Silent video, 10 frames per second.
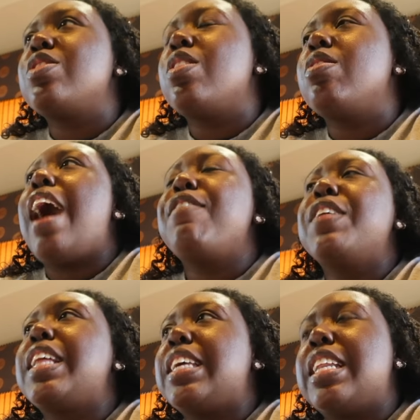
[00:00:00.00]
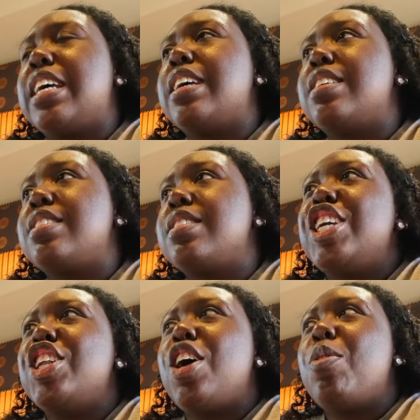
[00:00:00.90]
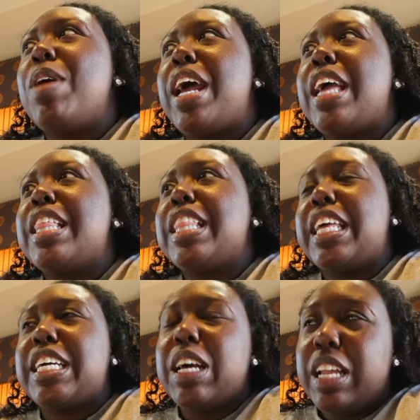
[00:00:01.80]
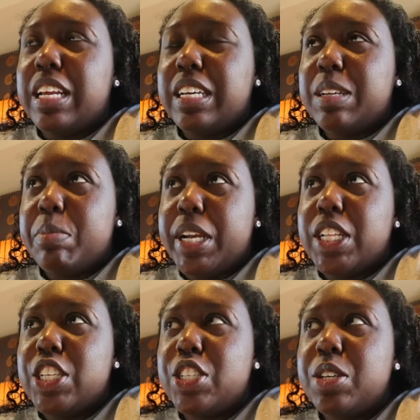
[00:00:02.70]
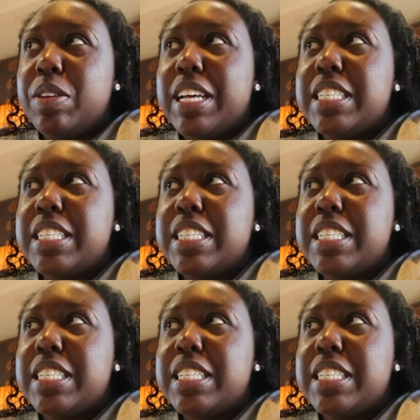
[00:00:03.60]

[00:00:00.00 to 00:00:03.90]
though? I feel like it is. You know what I like kind of compare this to?